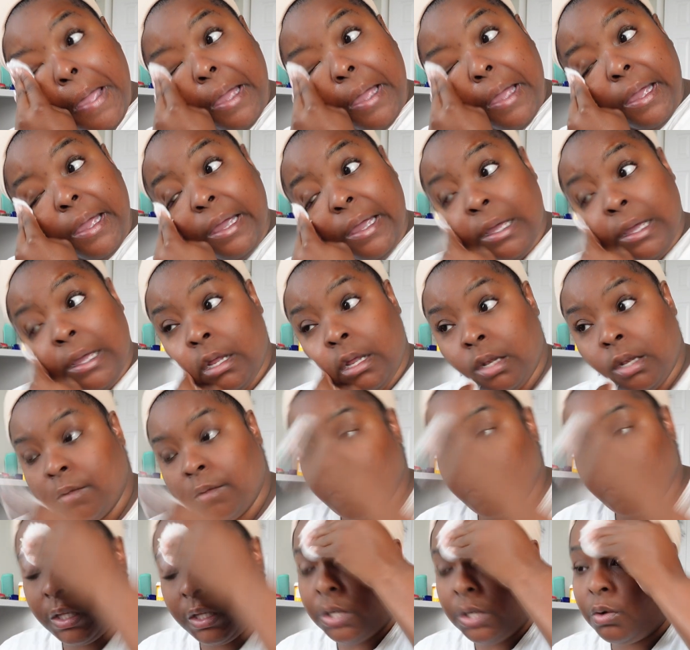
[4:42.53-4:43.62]
and
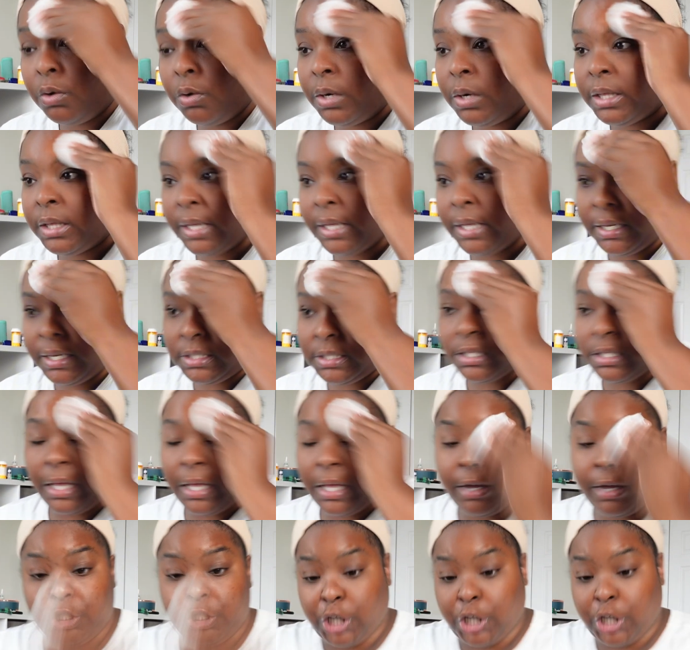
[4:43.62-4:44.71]
really doing the things
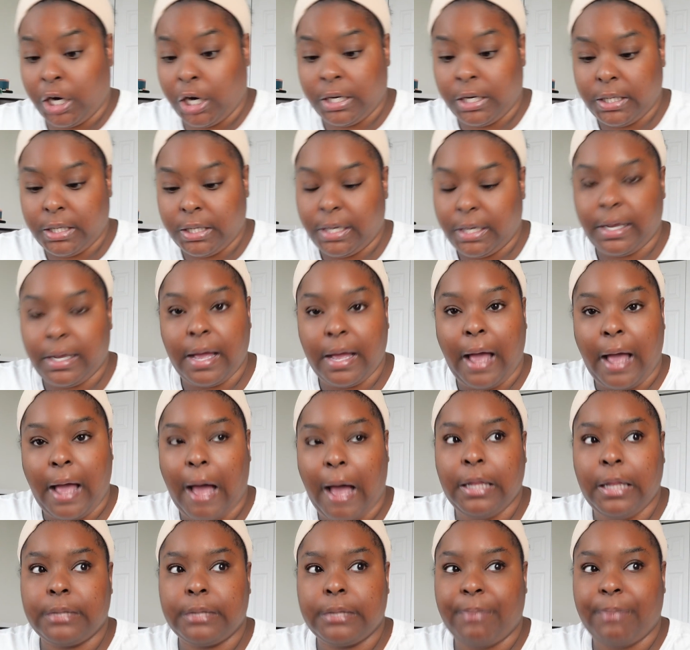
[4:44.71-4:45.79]
like journaling.
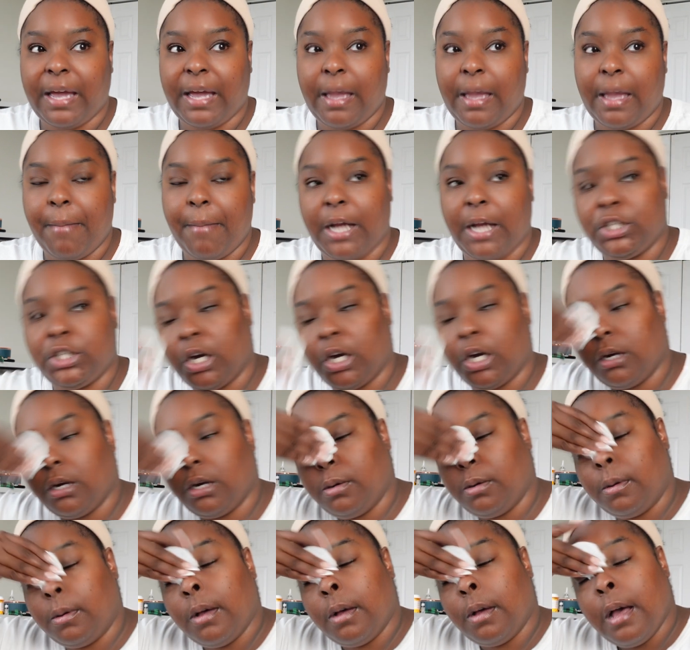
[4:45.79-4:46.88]
I look back at my
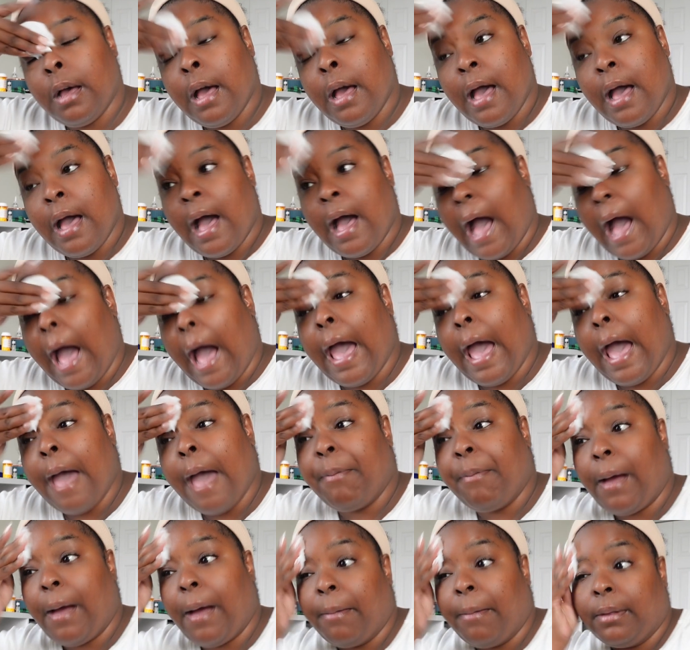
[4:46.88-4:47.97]
journal, I had
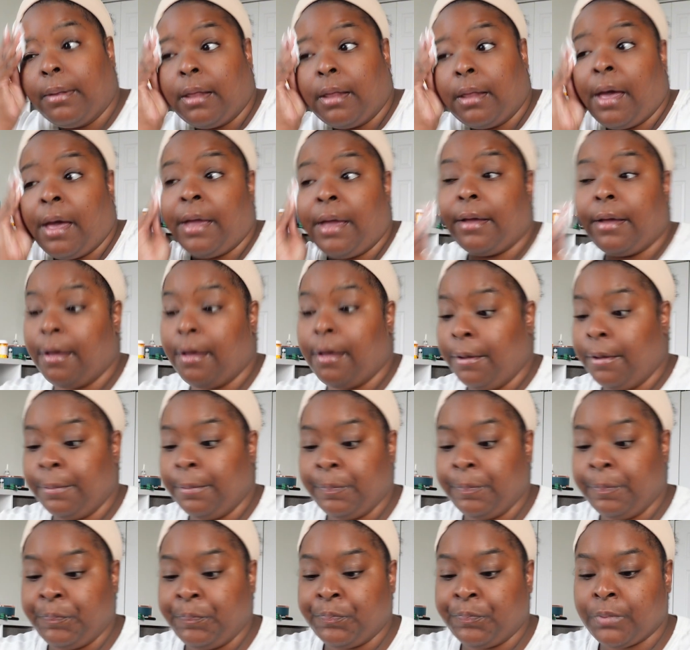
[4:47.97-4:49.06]
probably like
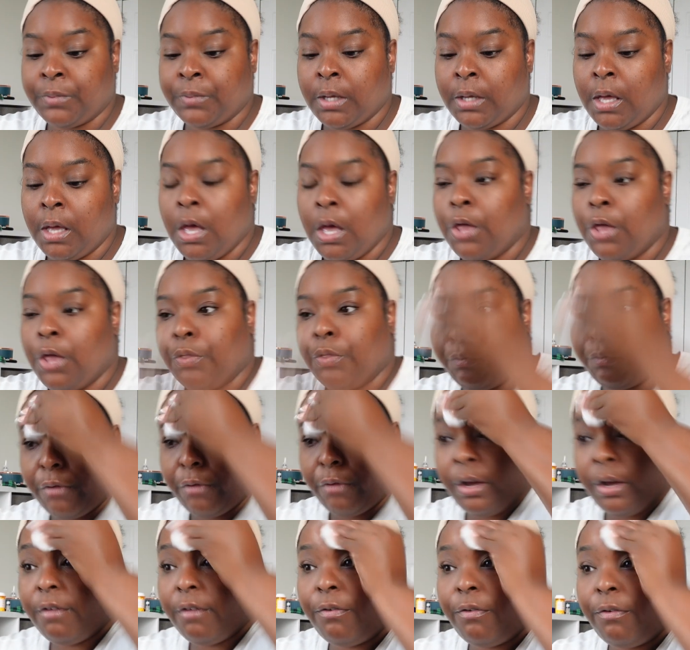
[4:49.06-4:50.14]

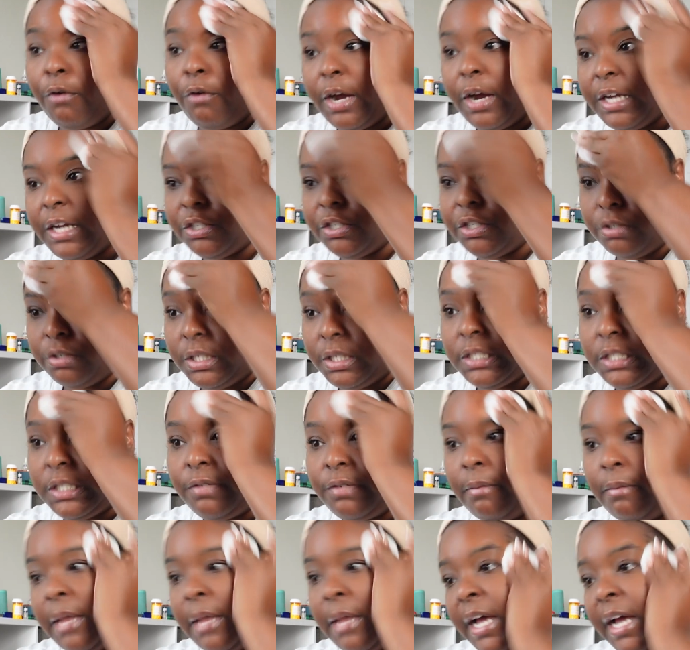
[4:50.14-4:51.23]
3 or 4 entries
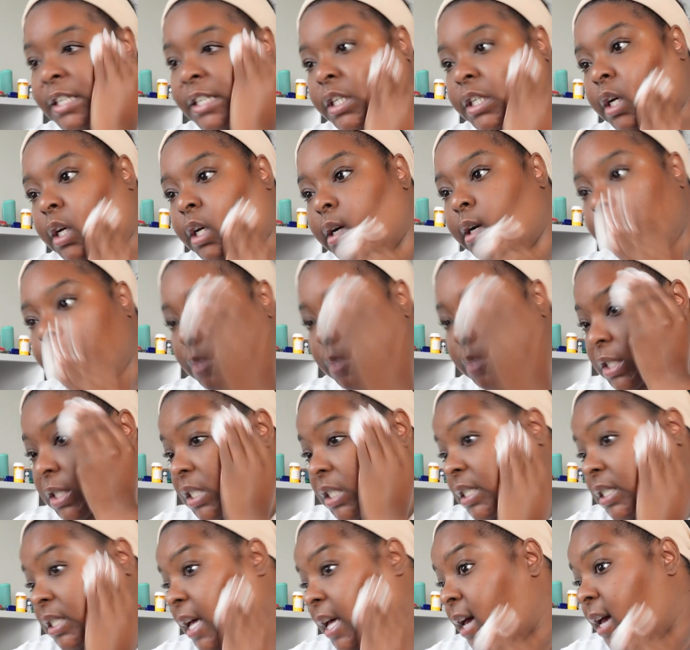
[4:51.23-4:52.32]
from last year, which is
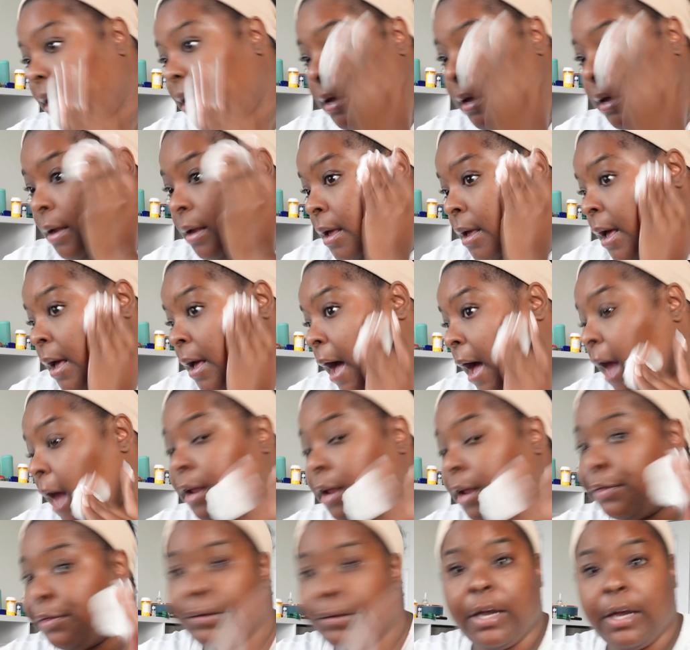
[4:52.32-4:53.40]
sad. Out
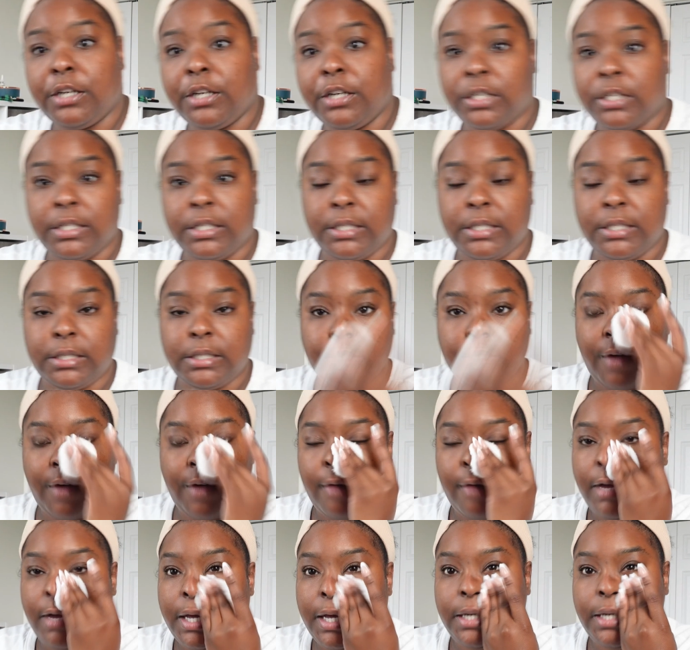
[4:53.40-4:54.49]
of 365
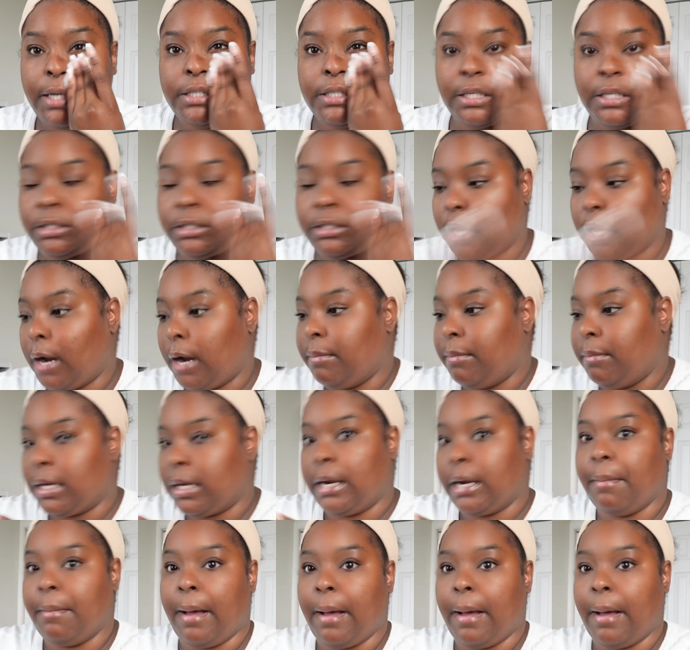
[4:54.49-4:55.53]
days, and sorry, I'm looking at